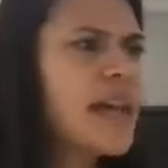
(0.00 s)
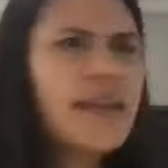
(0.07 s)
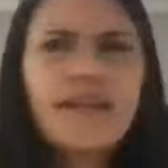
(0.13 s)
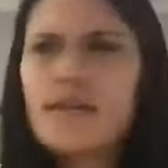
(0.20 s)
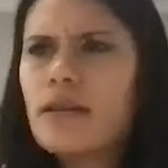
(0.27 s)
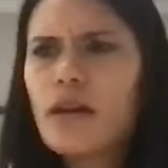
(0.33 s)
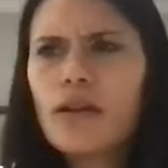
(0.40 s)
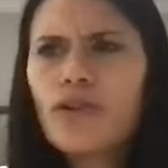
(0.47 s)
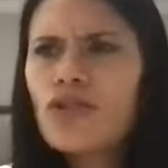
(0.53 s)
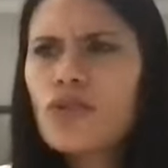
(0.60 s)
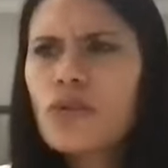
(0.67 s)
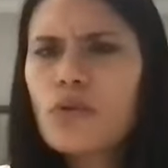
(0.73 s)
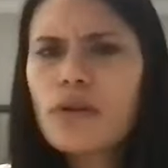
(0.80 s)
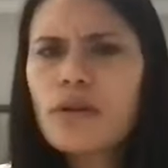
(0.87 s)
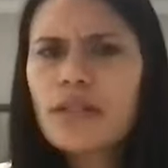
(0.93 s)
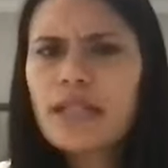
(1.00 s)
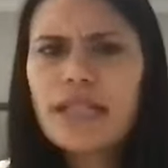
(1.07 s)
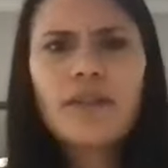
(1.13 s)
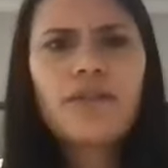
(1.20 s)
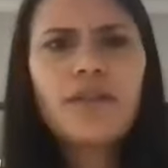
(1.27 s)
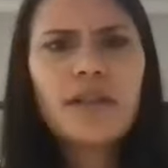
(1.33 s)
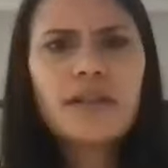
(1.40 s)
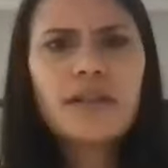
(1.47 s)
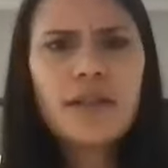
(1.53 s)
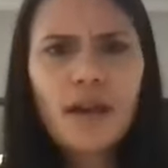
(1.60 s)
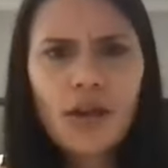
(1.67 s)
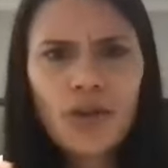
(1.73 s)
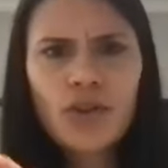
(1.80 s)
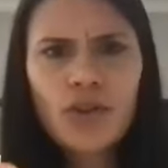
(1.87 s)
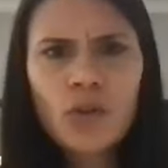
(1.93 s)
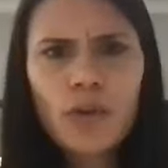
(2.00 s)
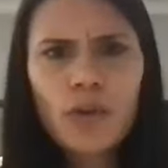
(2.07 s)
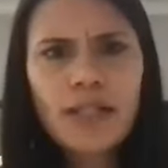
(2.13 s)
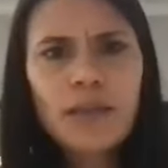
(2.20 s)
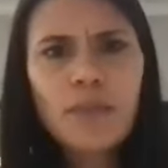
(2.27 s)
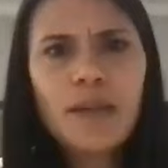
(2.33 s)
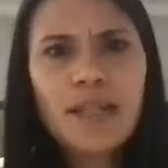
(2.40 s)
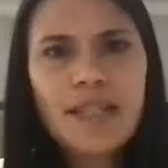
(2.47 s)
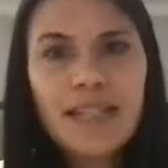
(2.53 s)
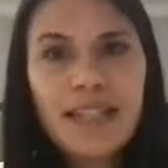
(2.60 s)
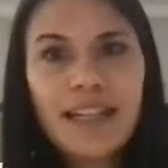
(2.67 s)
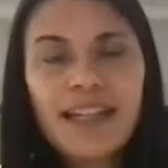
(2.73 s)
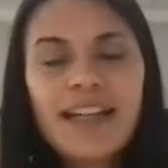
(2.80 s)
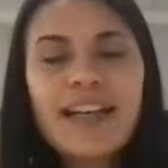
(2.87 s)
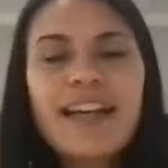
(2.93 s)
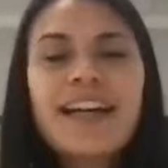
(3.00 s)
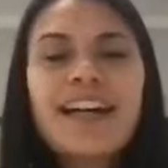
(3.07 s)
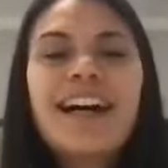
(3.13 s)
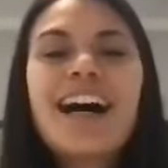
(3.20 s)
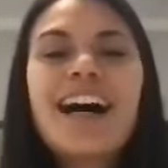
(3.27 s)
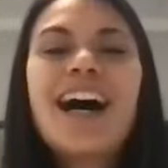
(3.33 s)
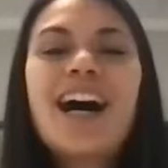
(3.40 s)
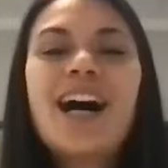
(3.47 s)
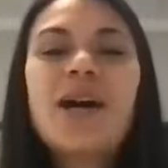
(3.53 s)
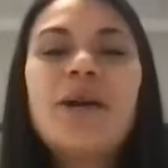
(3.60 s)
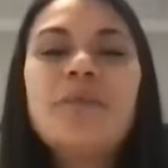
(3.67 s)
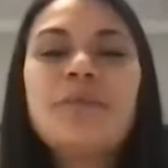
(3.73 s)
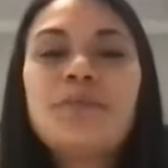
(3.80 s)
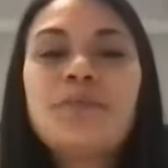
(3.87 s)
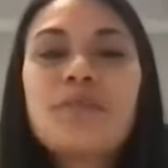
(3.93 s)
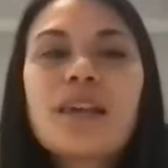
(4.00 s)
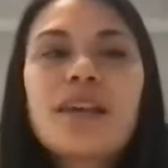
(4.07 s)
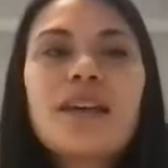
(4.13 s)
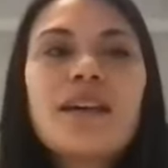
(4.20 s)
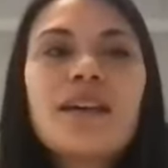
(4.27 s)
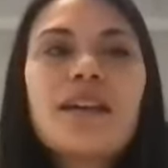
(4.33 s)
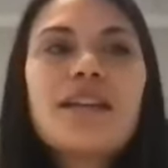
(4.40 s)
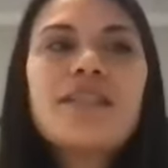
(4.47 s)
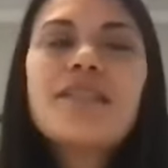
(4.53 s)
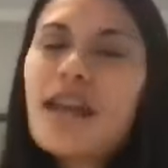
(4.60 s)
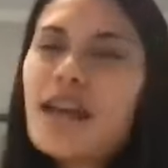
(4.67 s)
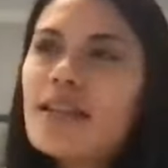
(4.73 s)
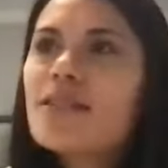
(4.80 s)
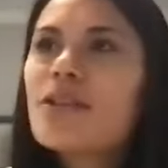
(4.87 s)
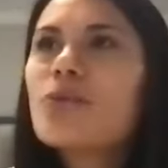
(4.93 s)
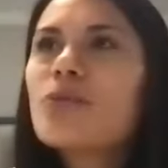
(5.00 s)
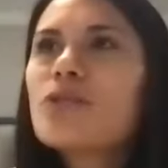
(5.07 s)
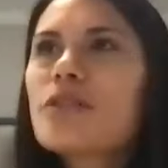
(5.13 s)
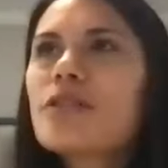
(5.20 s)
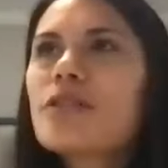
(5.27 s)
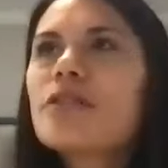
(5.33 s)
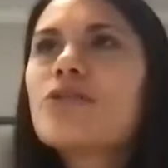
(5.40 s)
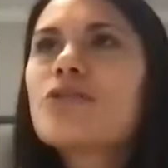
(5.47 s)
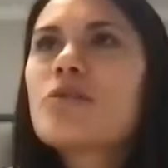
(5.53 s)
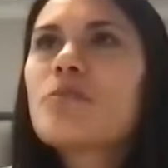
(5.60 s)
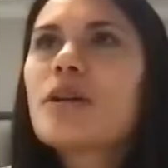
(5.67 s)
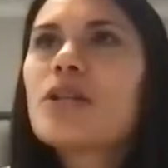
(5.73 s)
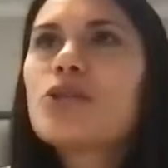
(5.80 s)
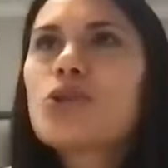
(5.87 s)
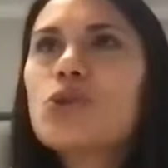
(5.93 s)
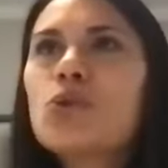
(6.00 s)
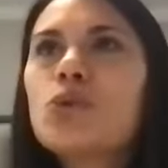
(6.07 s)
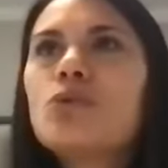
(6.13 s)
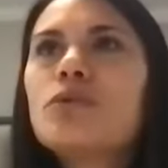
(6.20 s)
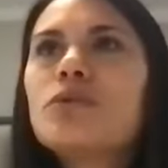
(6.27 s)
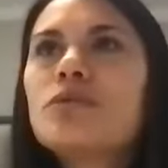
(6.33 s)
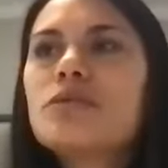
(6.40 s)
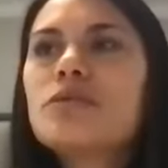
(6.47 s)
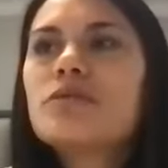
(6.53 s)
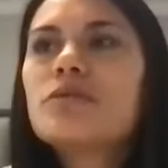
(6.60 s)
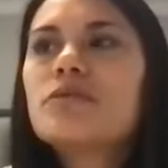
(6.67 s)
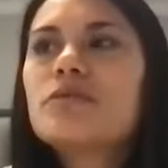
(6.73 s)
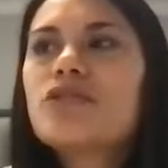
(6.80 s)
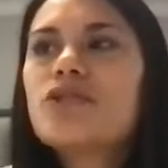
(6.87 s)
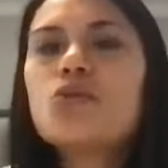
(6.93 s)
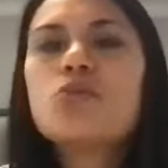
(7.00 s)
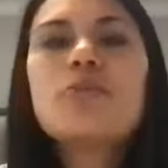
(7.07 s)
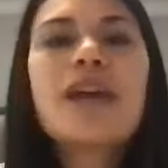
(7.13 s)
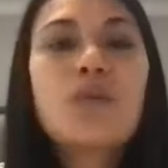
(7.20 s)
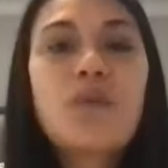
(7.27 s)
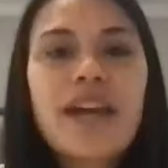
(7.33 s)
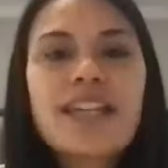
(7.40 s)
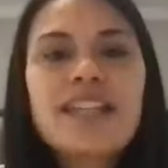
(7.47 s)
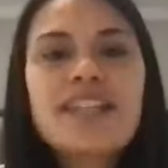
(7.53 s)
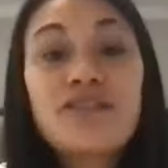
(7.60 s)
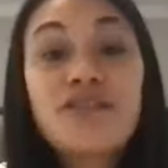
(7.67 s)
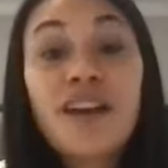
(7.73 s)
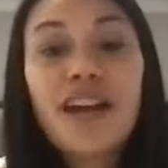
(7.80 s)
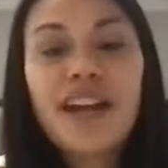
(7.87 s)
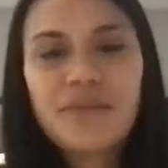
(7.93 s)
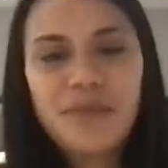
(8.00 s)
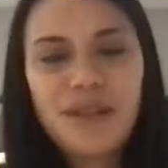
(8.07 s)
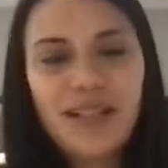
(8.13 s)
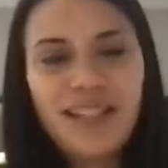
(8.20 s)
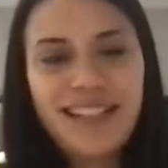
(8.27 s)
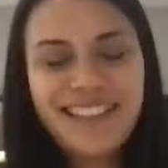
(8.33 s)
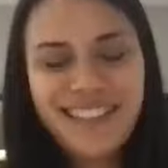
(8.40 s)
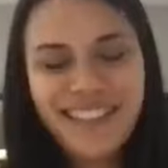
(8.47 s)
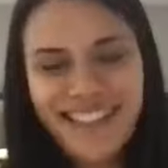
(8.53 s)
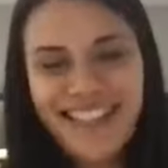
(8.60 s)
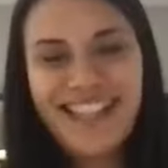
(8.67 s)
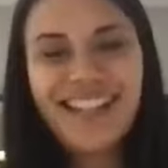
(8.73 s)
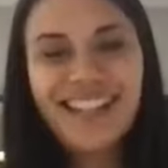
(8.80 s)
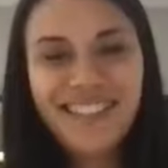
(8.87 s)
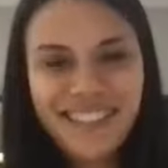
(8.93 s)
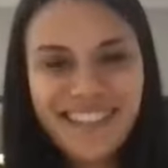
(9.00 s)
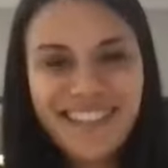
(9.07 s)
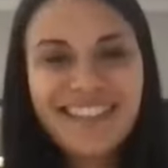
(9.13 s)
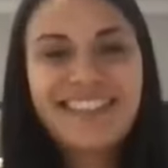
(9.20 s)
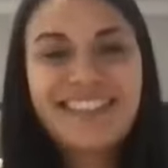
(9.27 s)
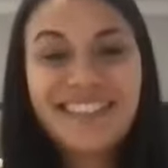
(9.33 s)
Kacee_Stevens_DPT. Um, yes, those are my two main ways to find me. So